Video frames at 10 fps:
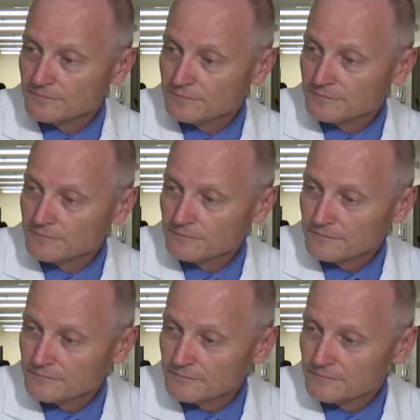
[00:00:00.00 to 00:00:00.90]

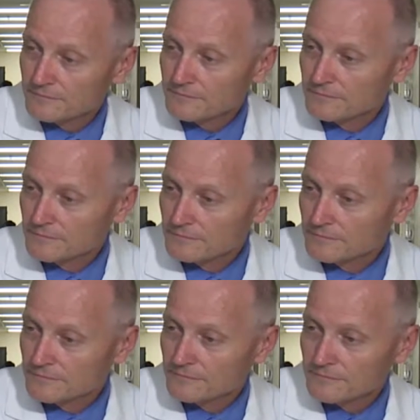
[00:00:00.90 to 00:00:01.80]

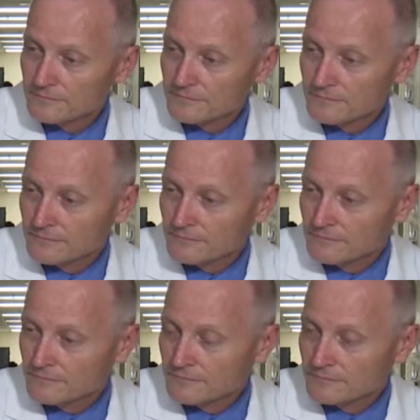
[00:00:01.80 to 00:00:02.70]

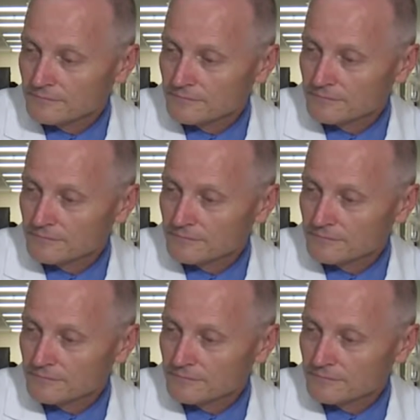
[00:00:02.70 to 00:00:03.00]
(not speaking)